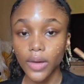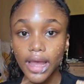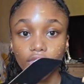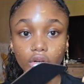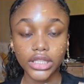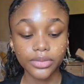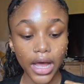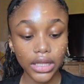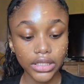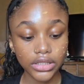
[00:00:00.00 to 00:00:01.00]
right? So I have one of these
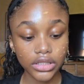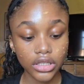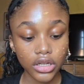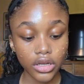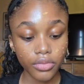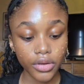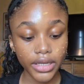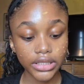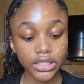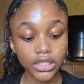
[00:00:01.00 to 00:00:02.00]
palettes.
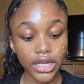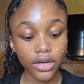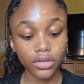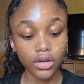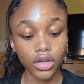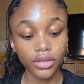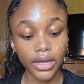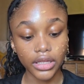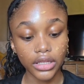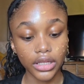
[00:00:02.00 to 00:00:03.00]
Put my concealer down on
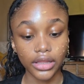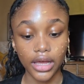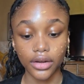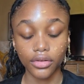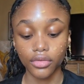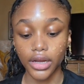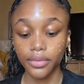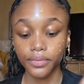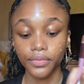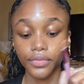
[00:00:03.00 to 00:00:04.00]
the palette like that,
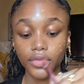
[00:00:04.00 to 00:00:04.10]
right?